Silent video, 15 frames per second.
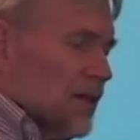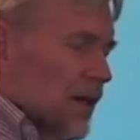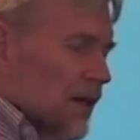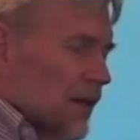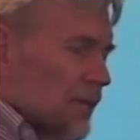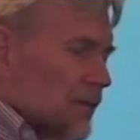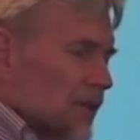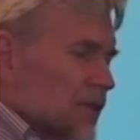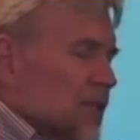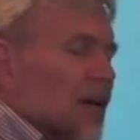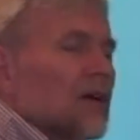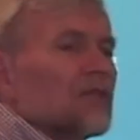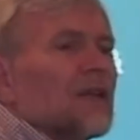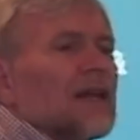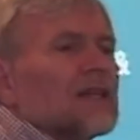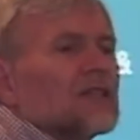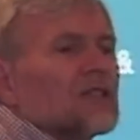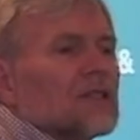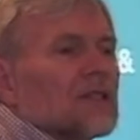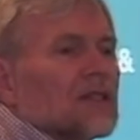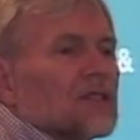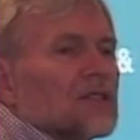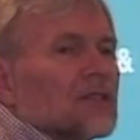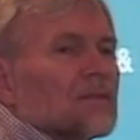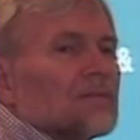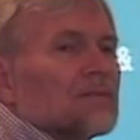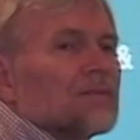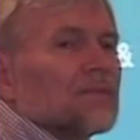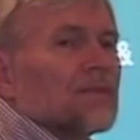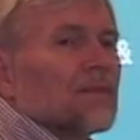Um,
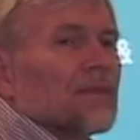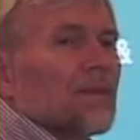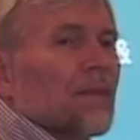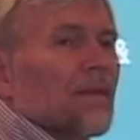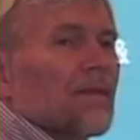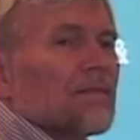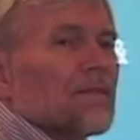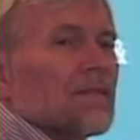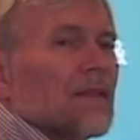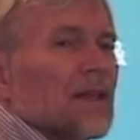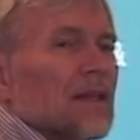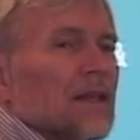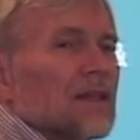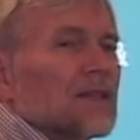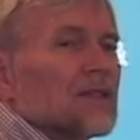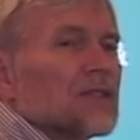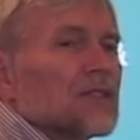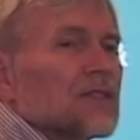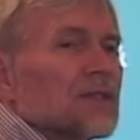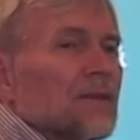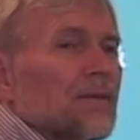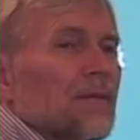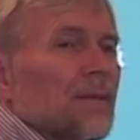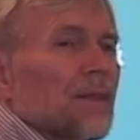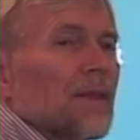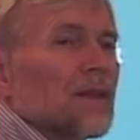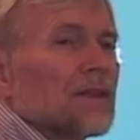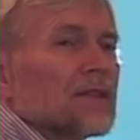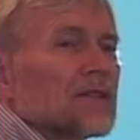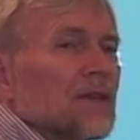salvationism is
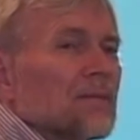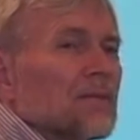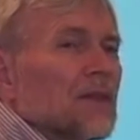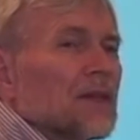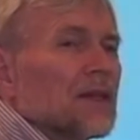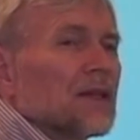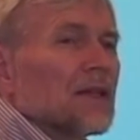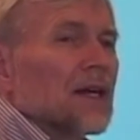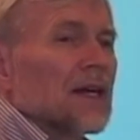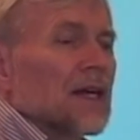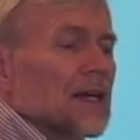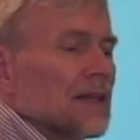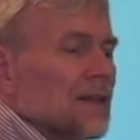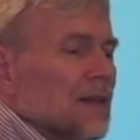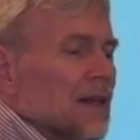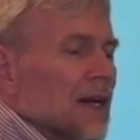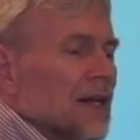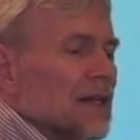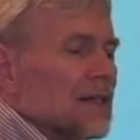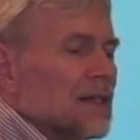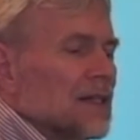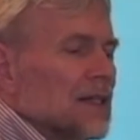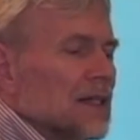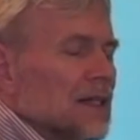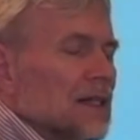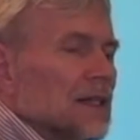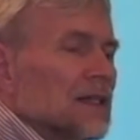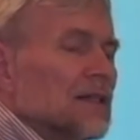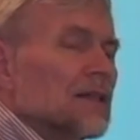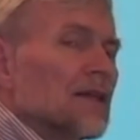something like the
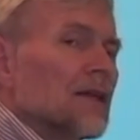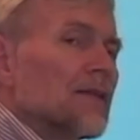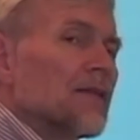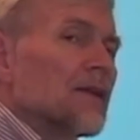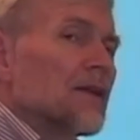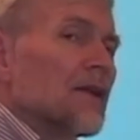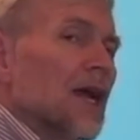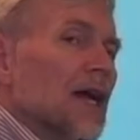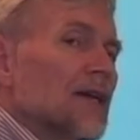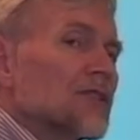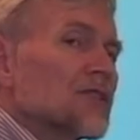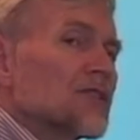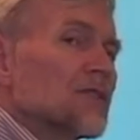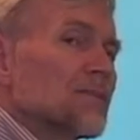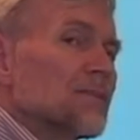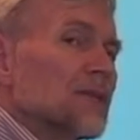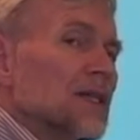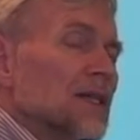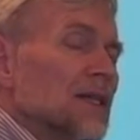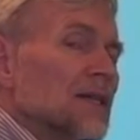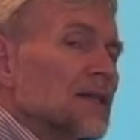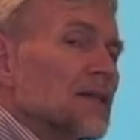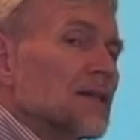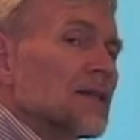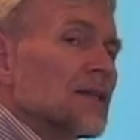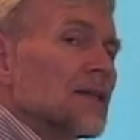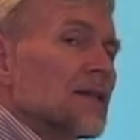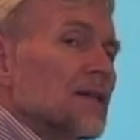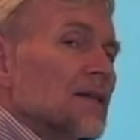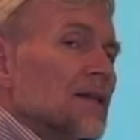idea that there has to be
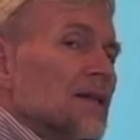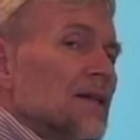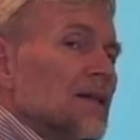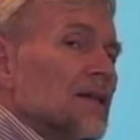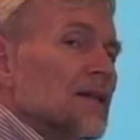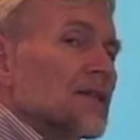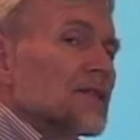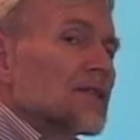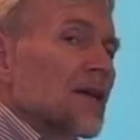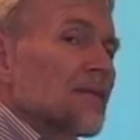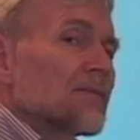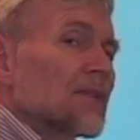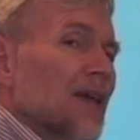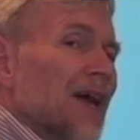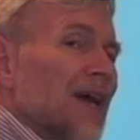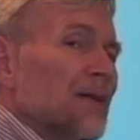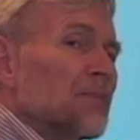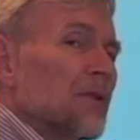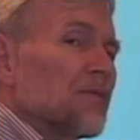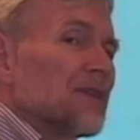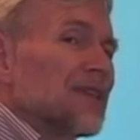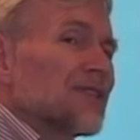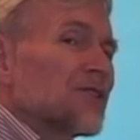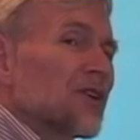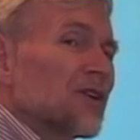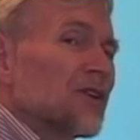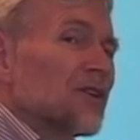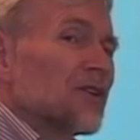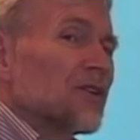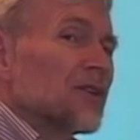some type of
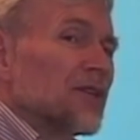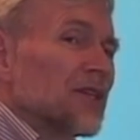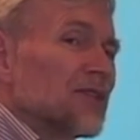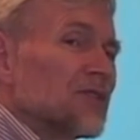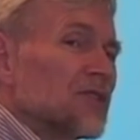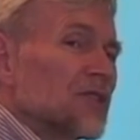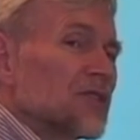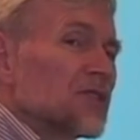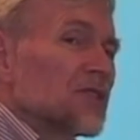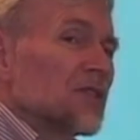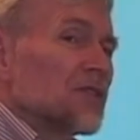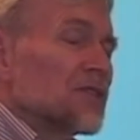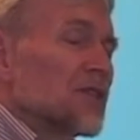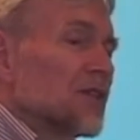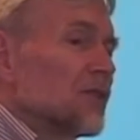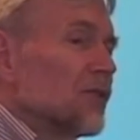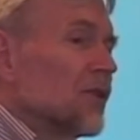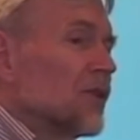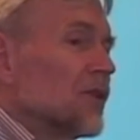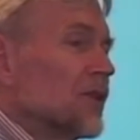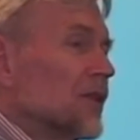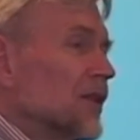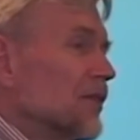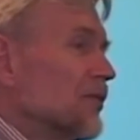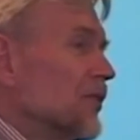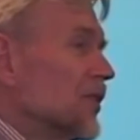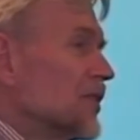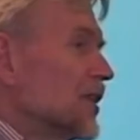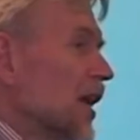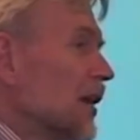eternal existence in order to give
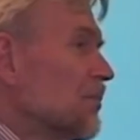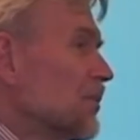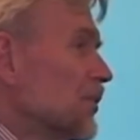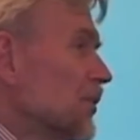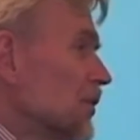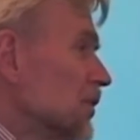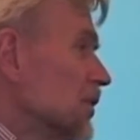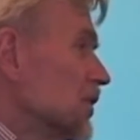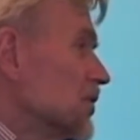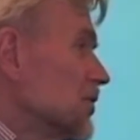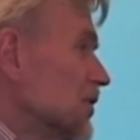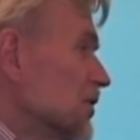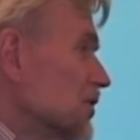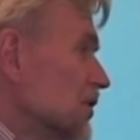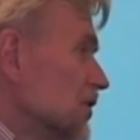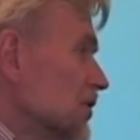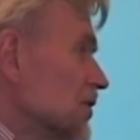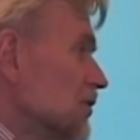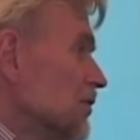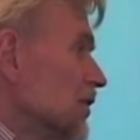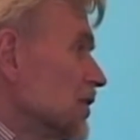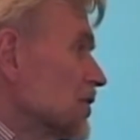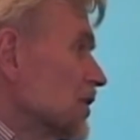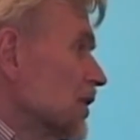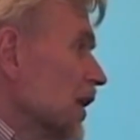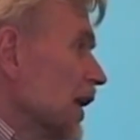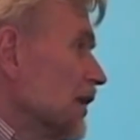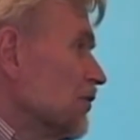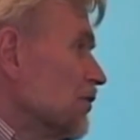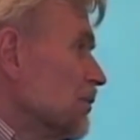the temporal existence of this
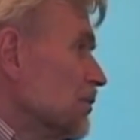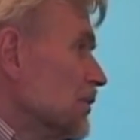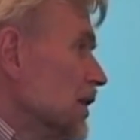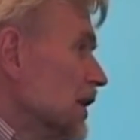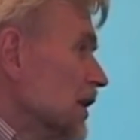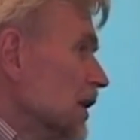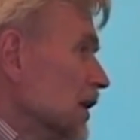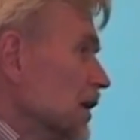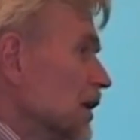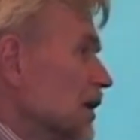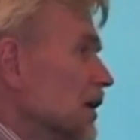life meaning.